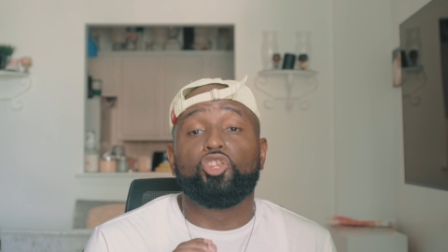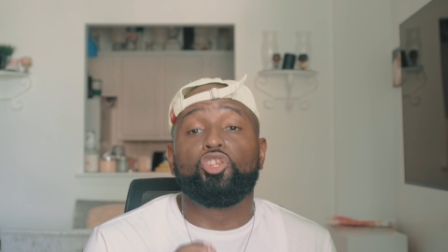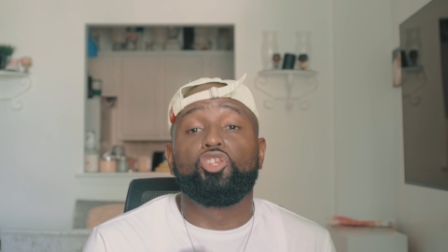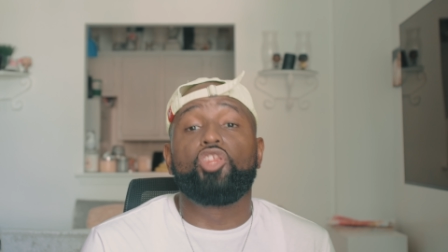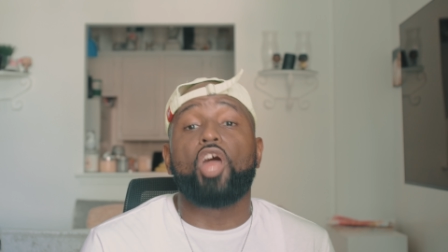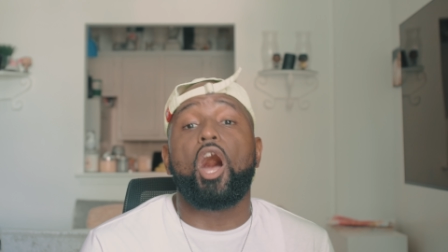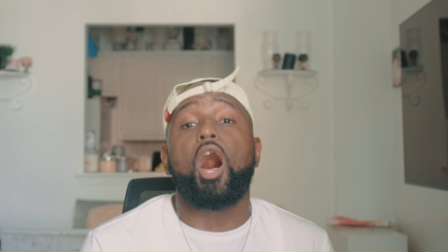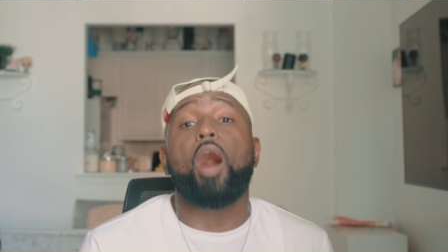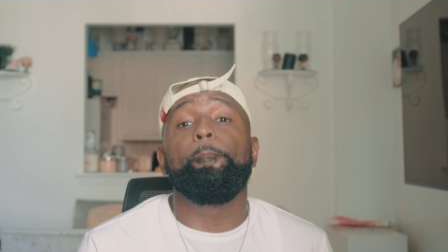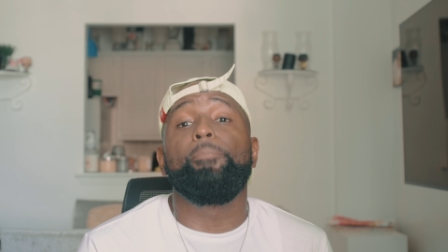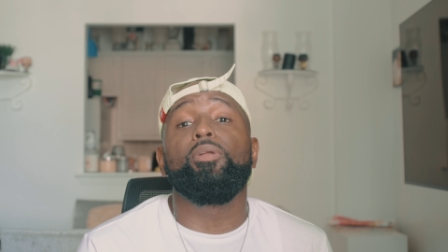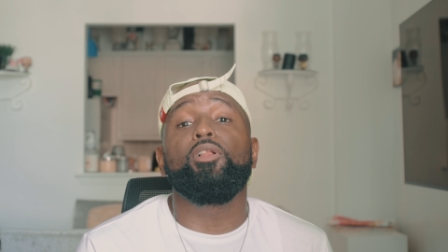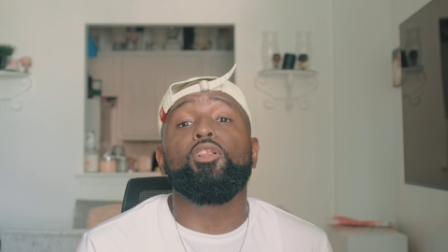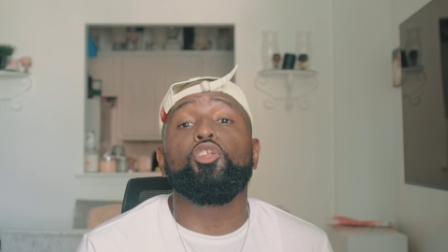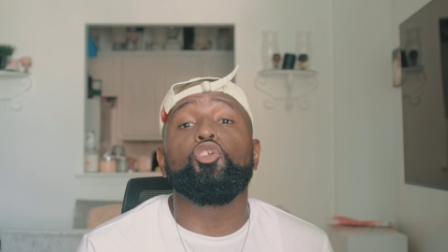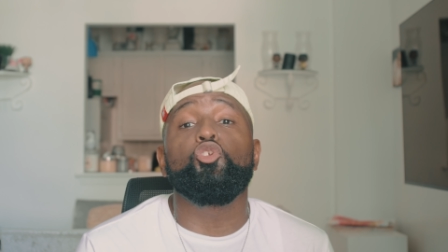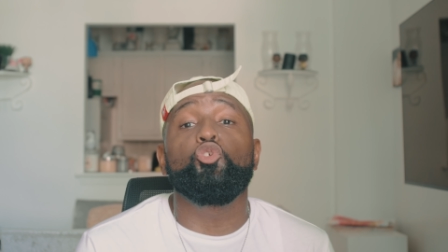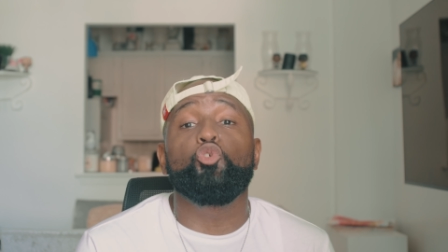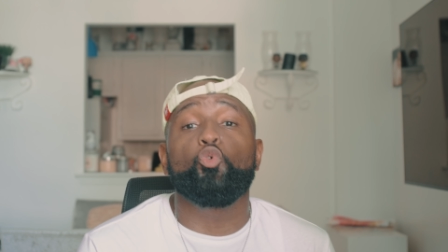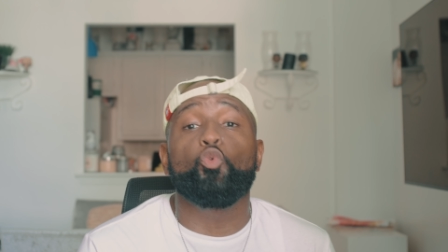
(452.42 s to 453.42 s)

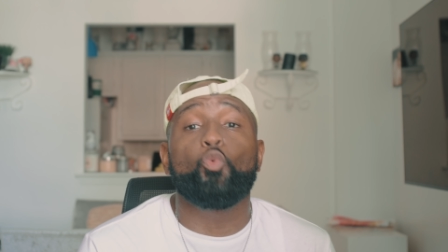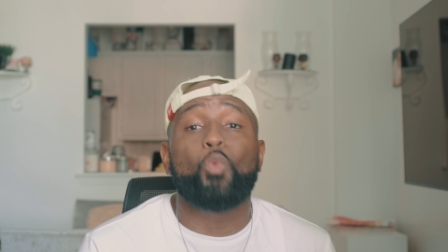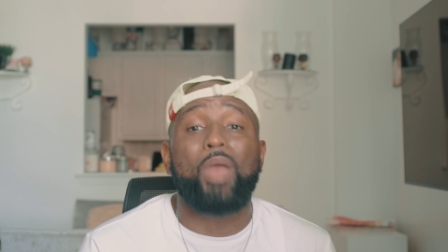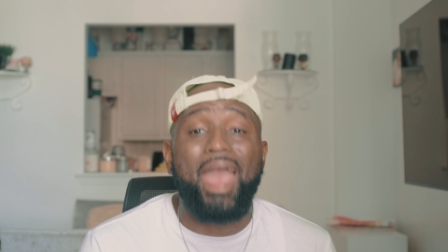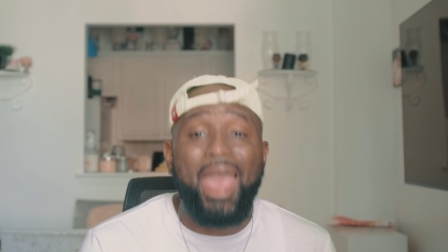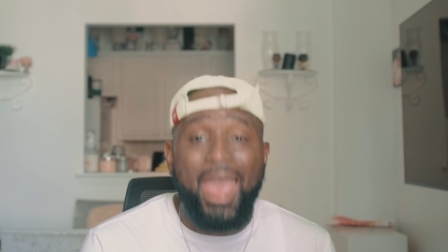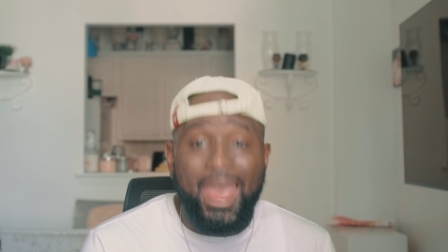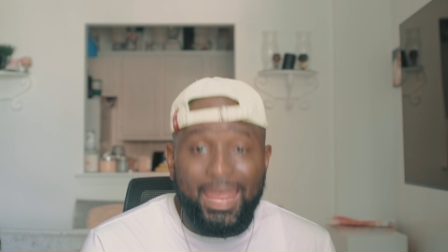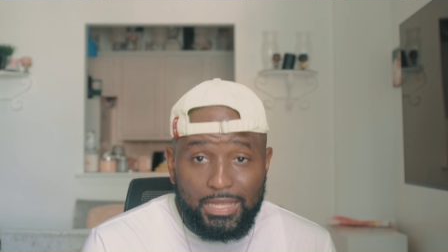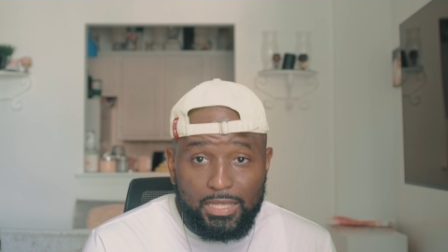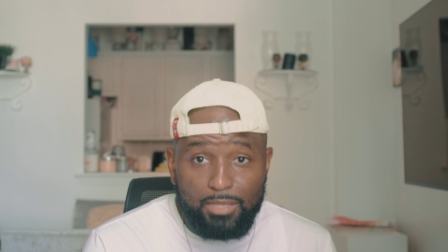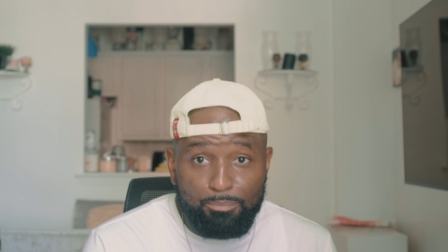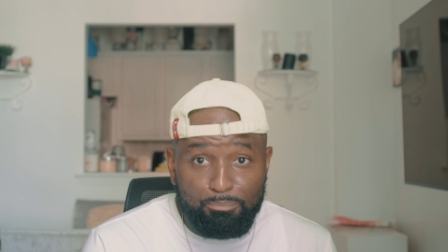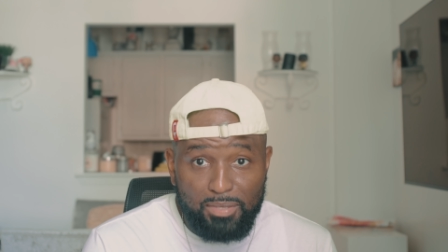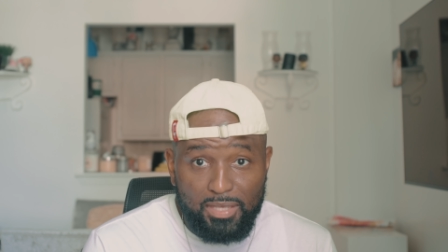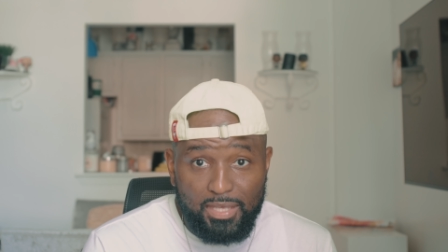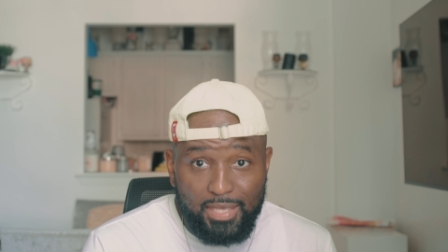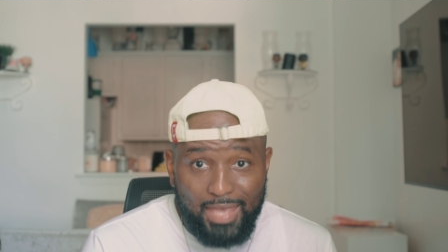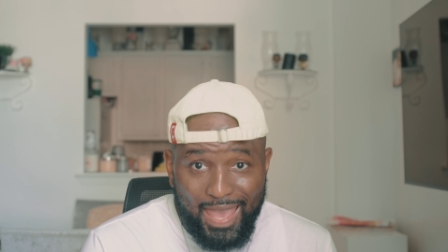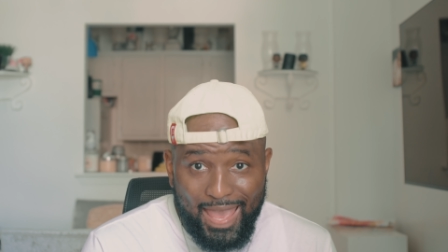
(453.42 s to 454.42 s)

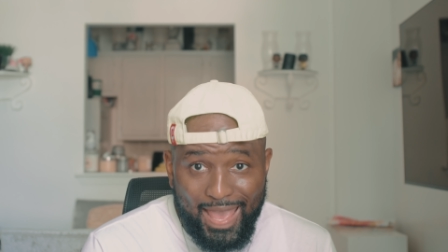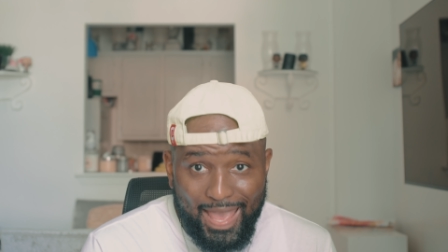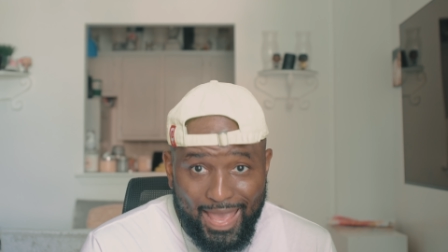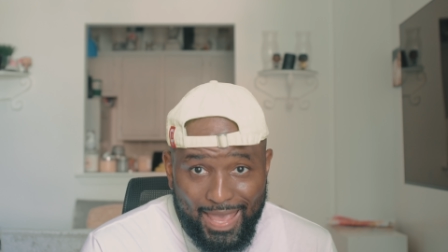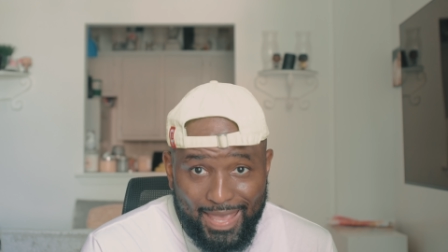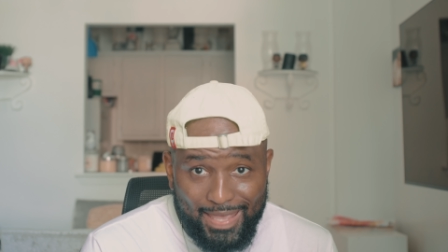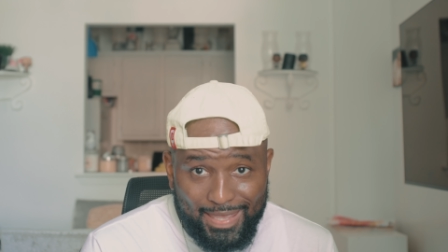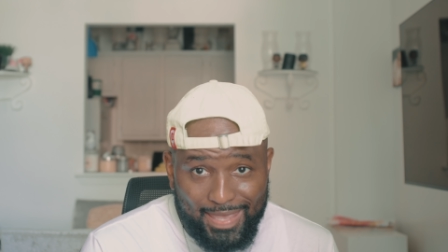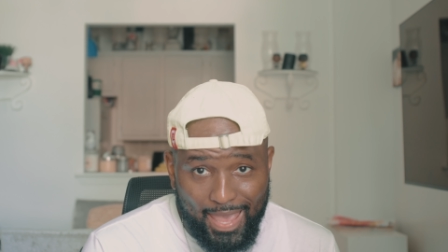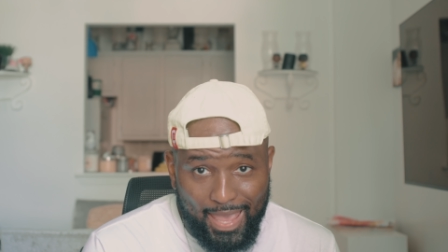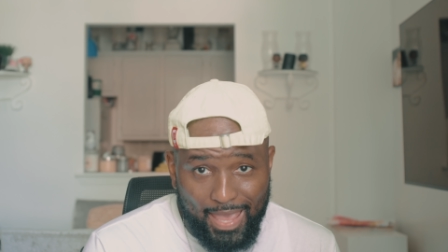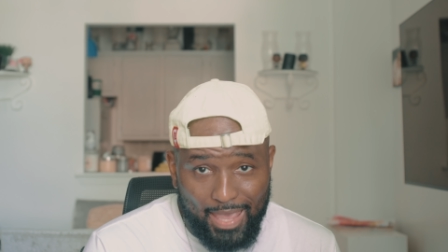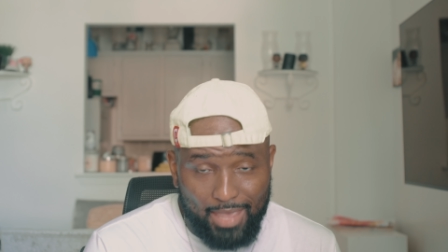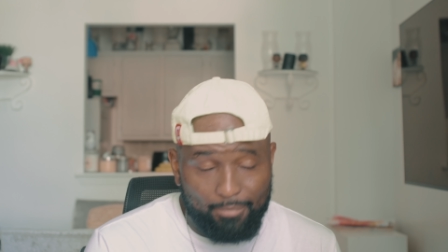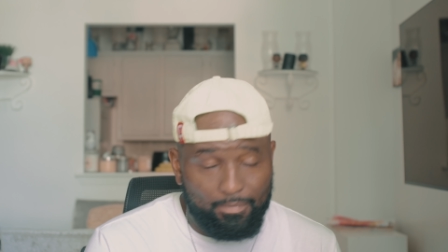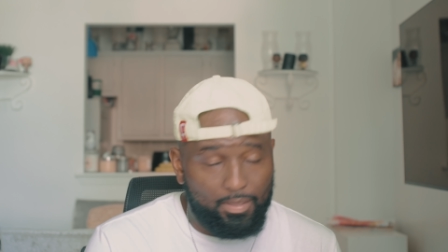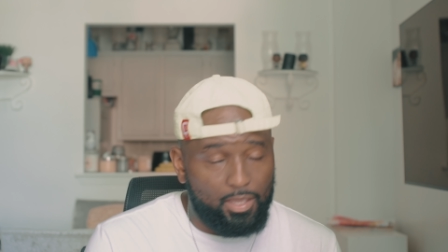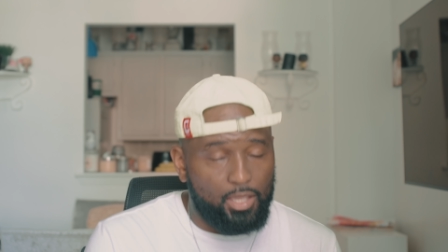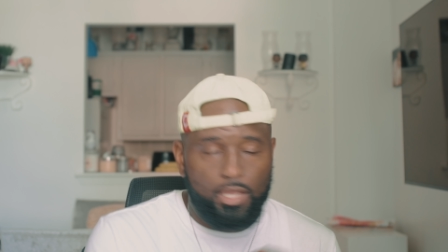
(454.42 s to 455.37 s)
WNBA game.